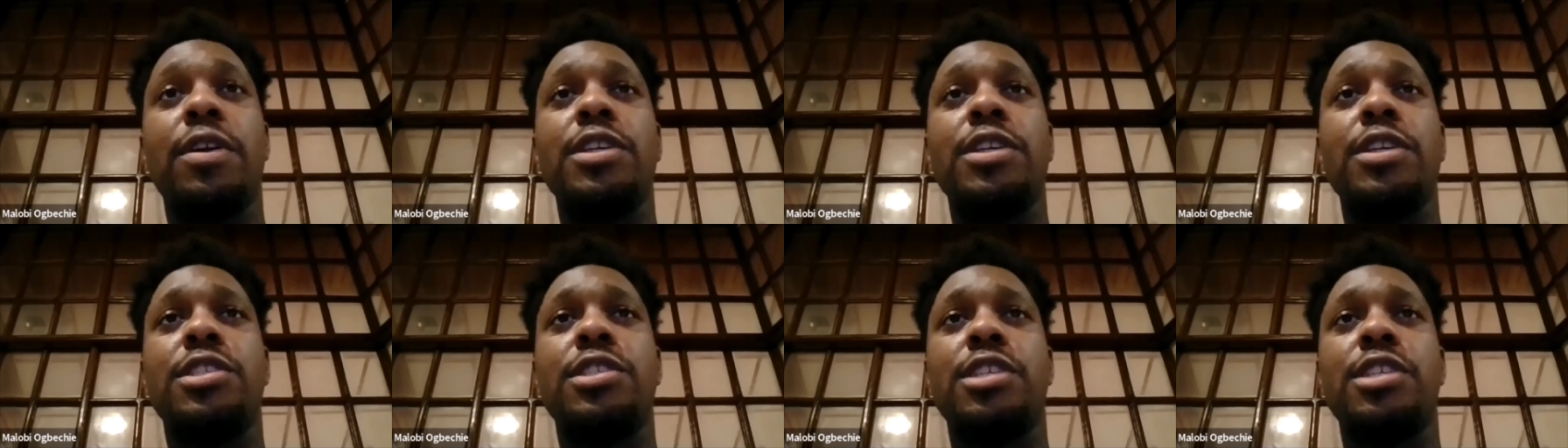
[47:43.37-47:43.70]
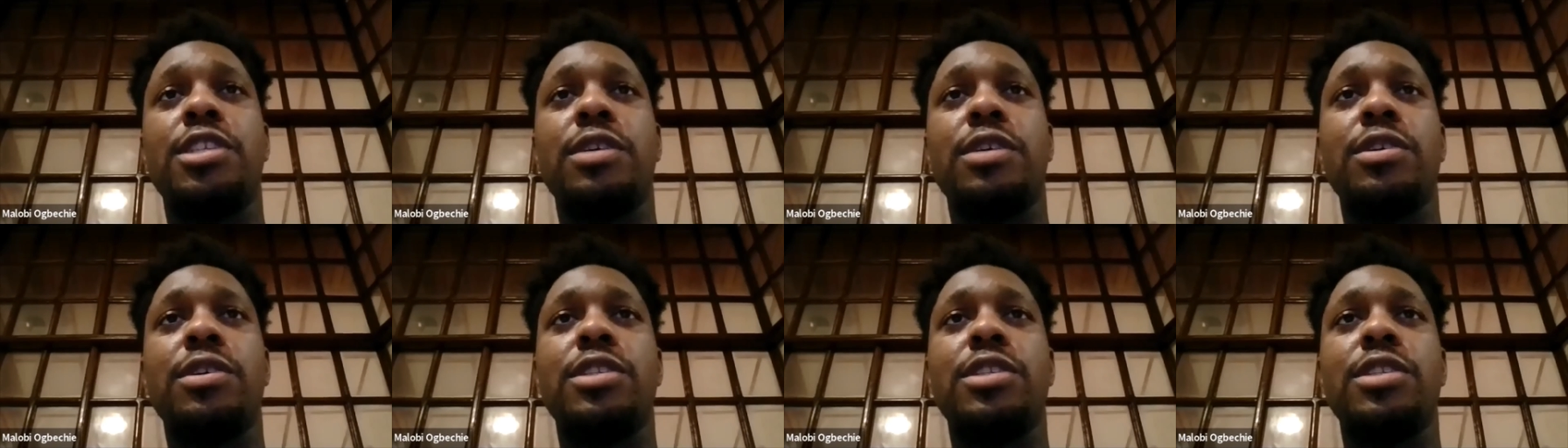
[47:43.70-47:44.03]

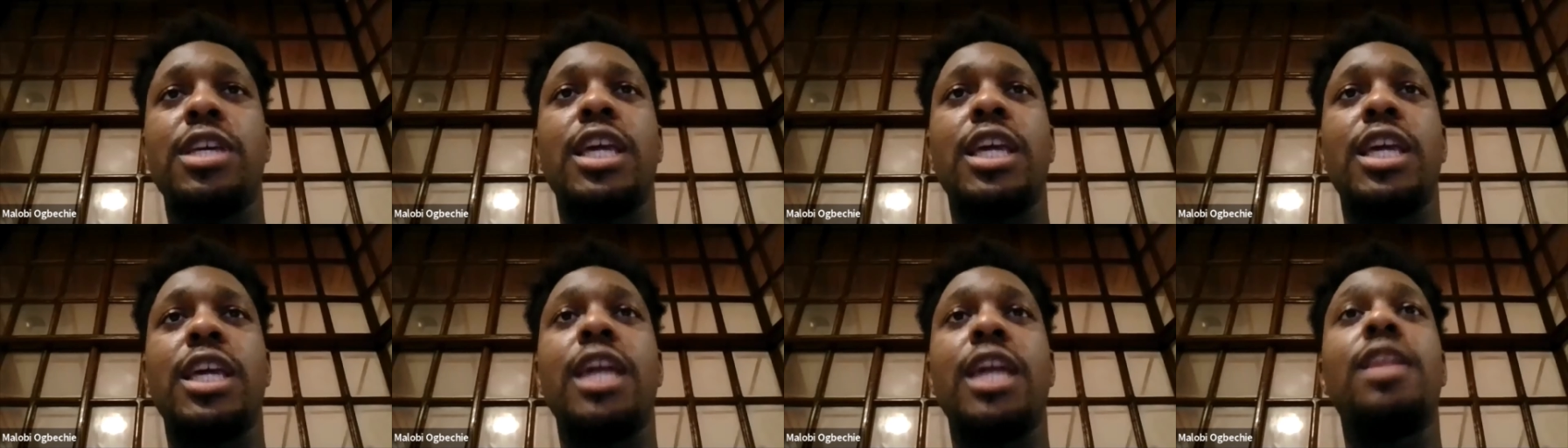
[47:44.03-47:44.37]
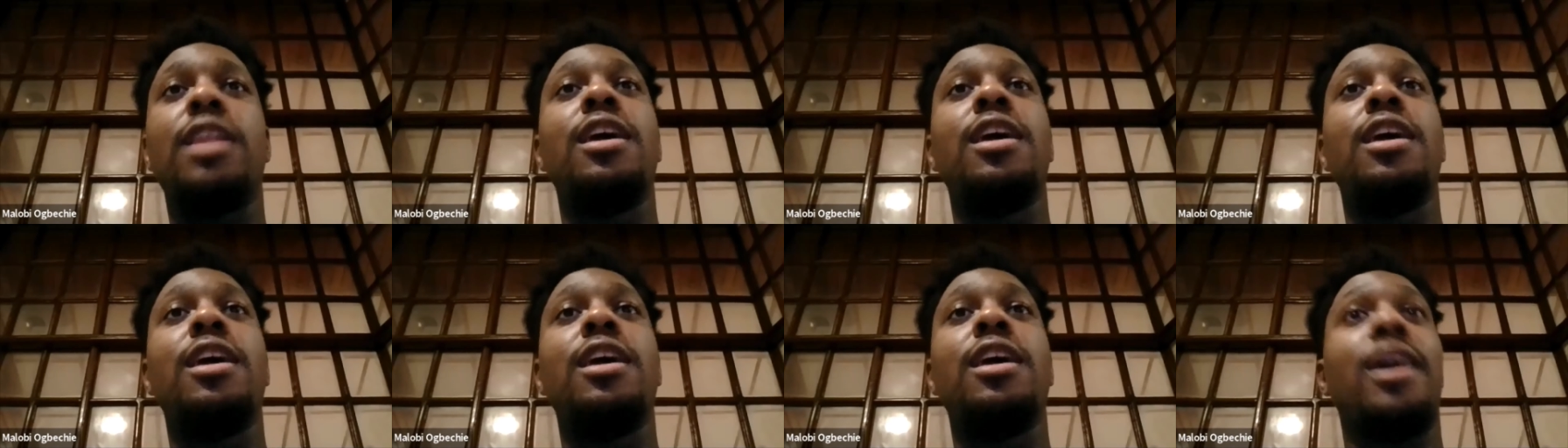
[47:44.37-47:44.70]
serious,
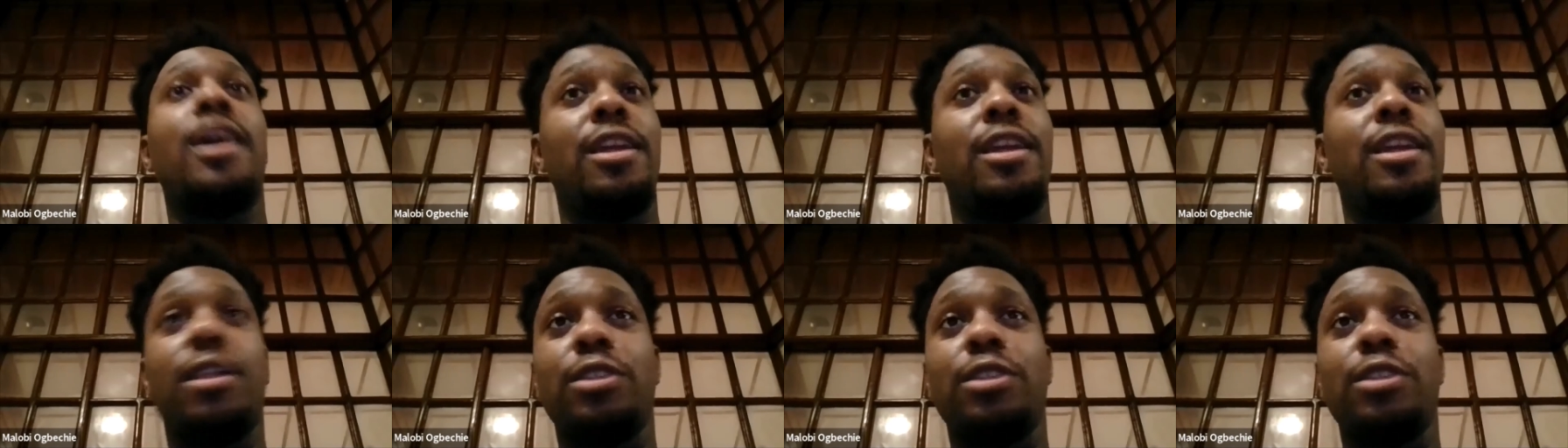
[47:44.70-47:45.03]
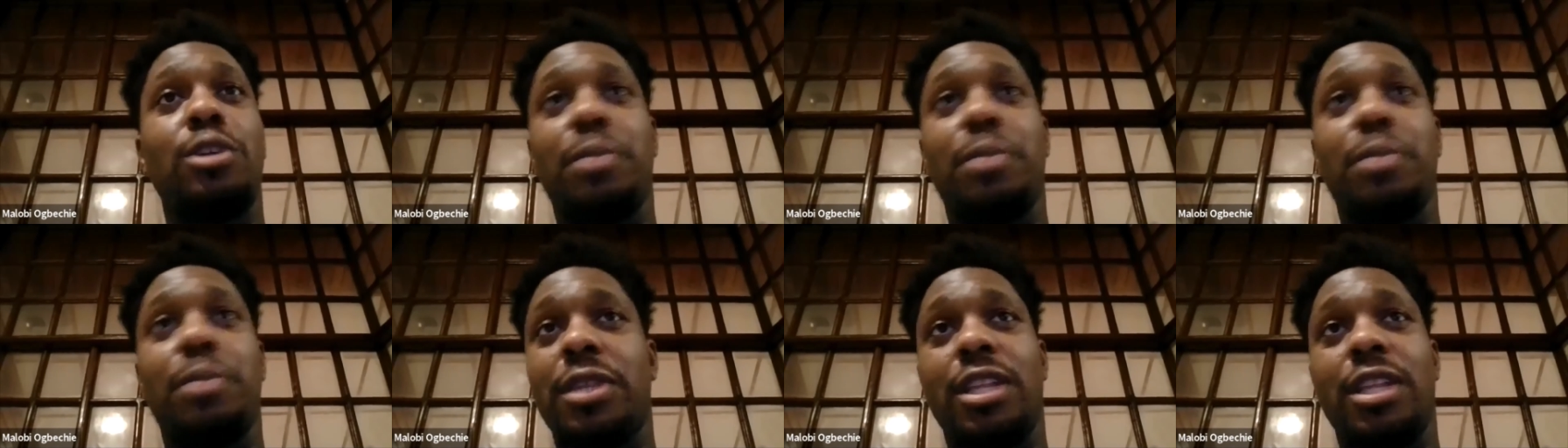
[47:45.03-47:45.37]
again, another
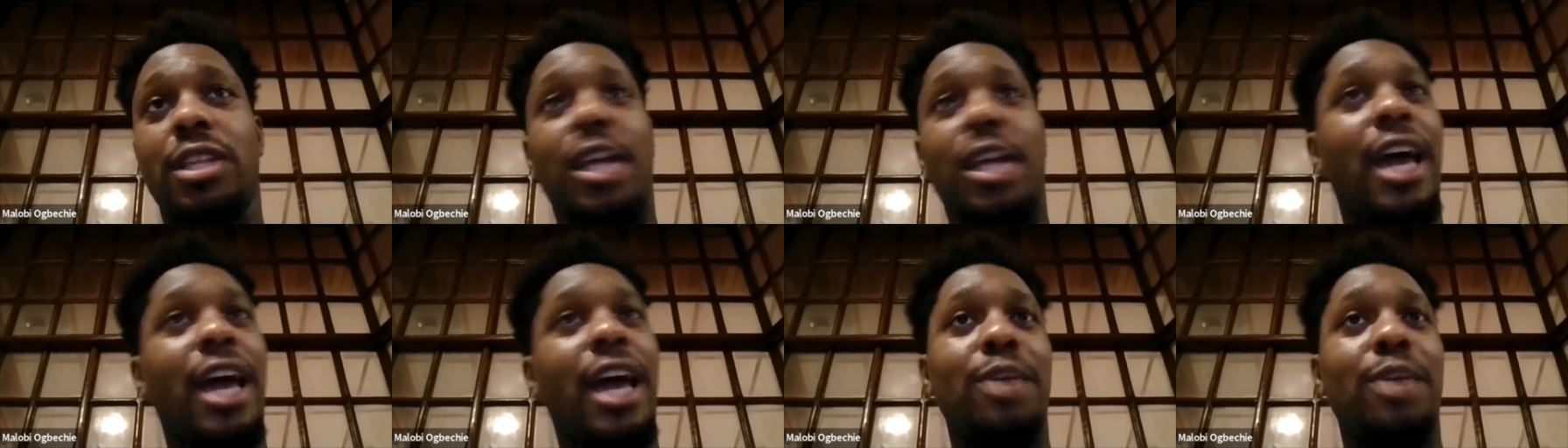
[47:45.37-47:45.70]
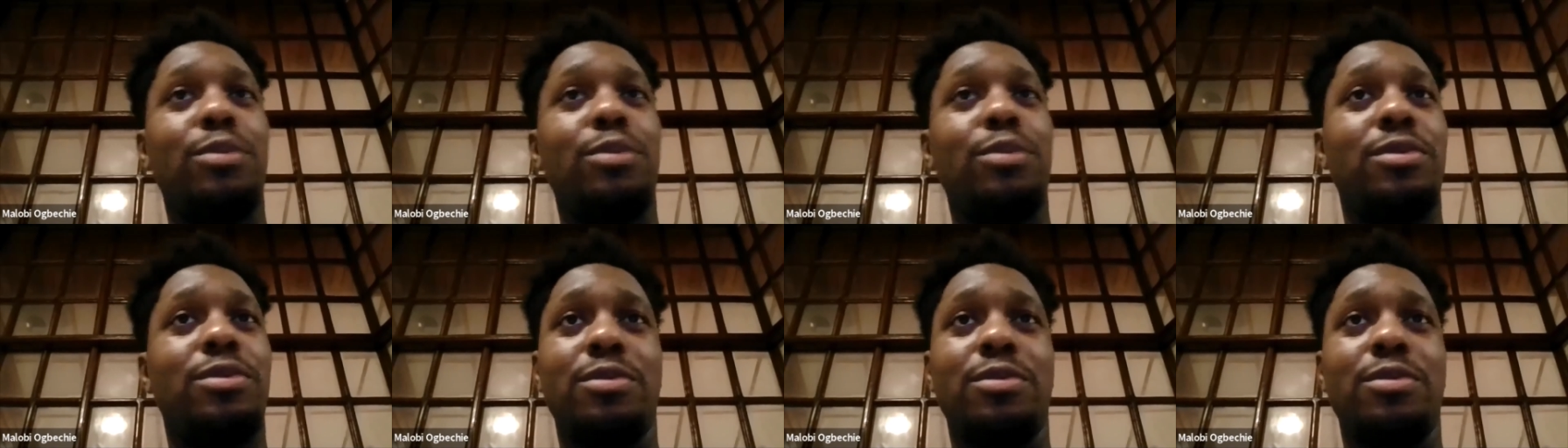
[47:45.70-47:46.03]
topic that I
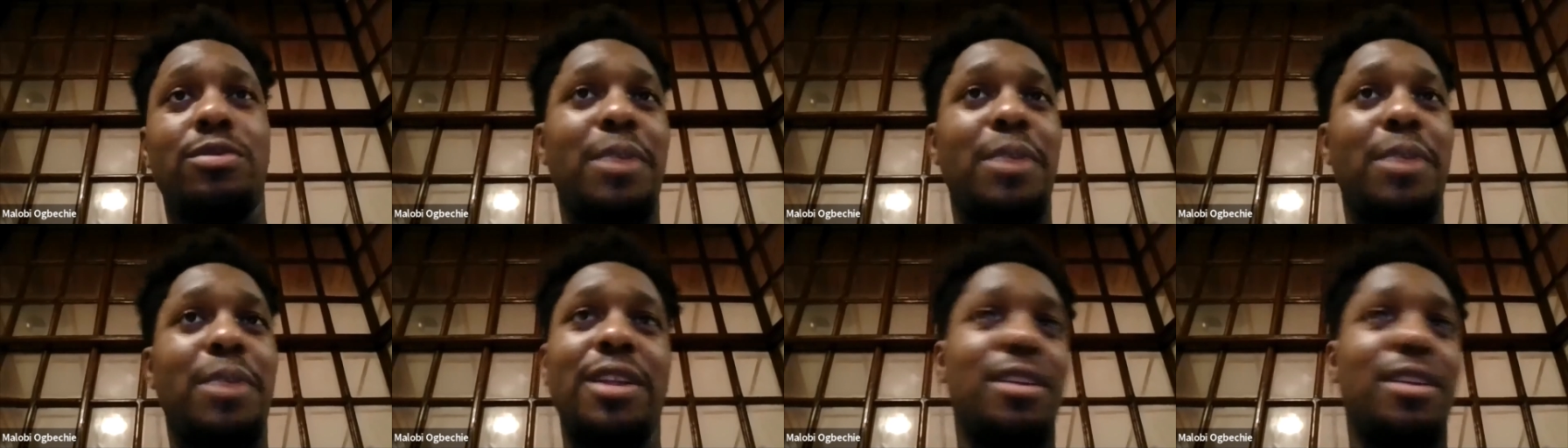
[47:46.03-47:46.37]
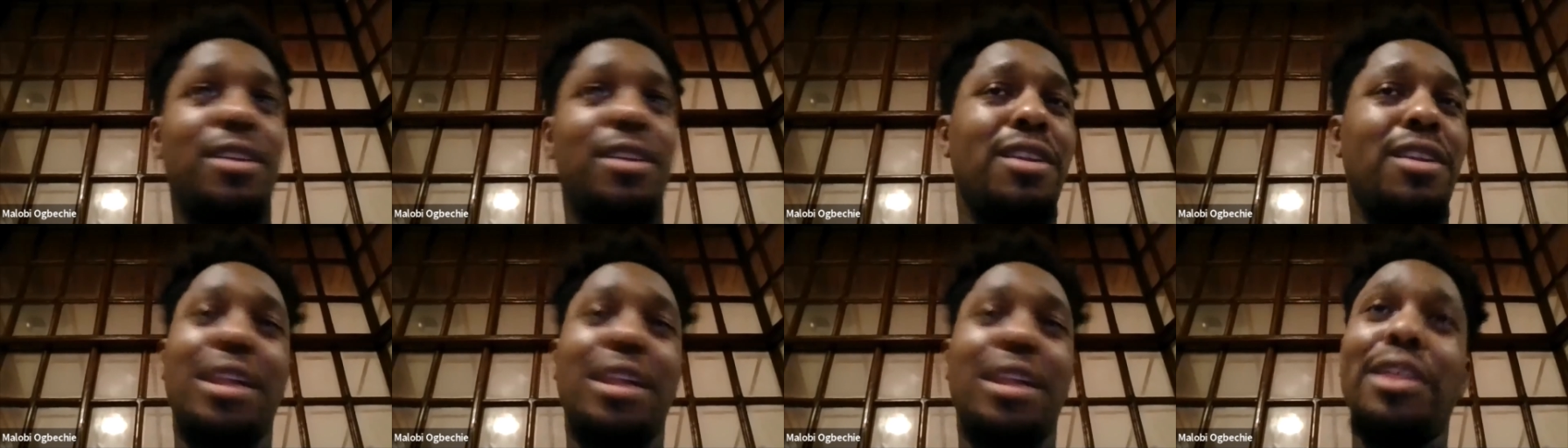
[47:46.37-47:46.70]
would spend
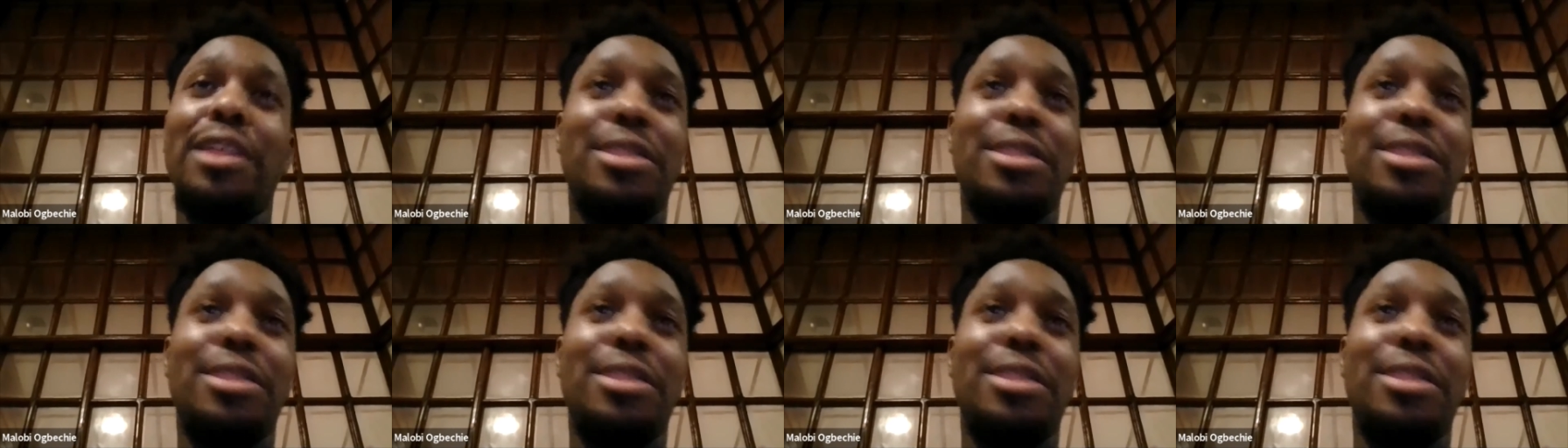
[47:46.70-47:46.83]
another